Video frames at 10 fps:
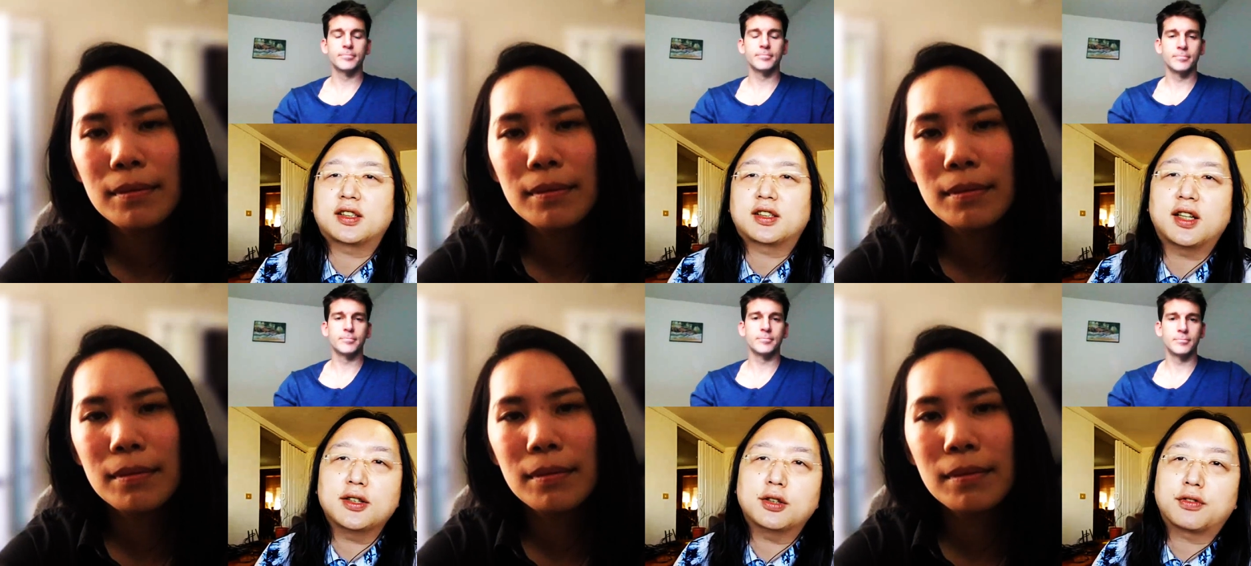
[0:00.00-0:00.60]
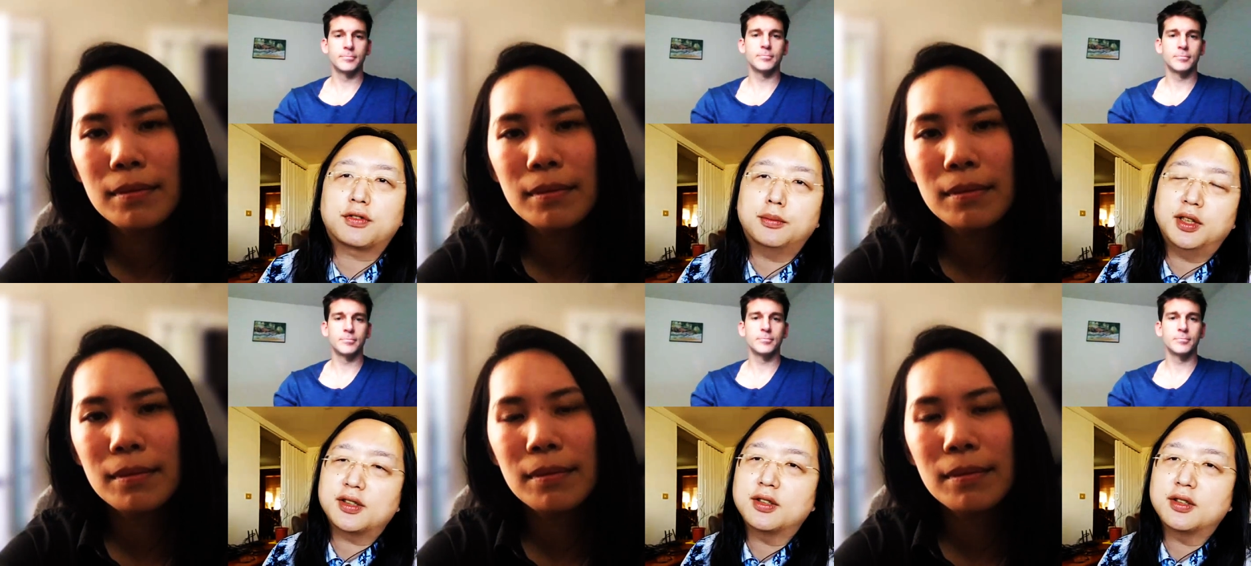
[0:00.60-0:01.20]
Speaker 1: and technology for
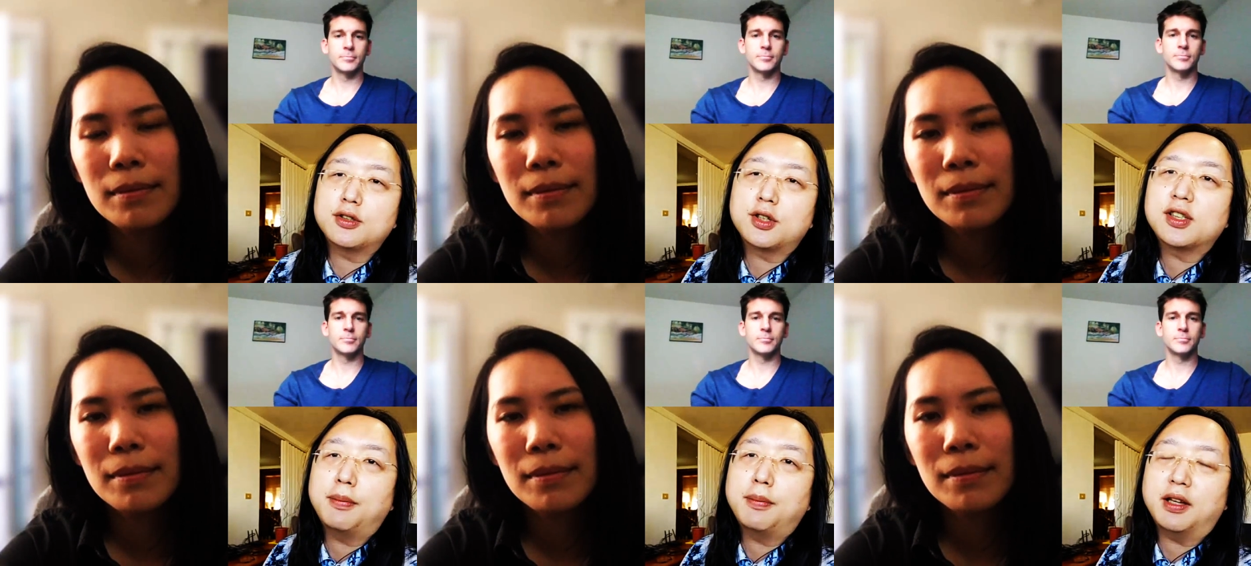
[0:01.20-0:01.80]
me is not just